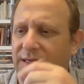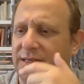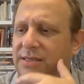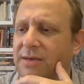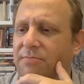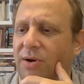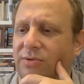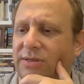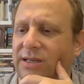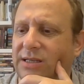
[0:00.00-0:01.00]

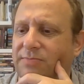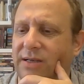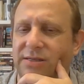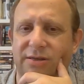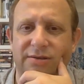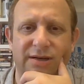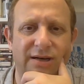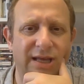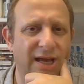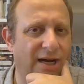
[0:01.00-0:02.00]
Skimpole, I think, is based on
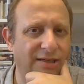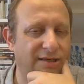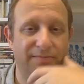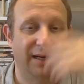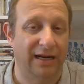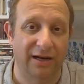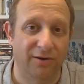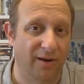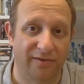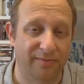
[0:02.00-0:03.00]
Leigh Hunt, but I don't
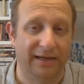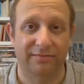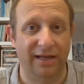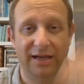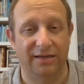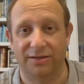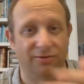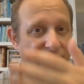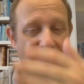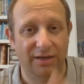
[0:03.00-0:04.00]
know enough about Leigh Hunt
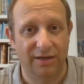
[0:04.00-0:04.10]
or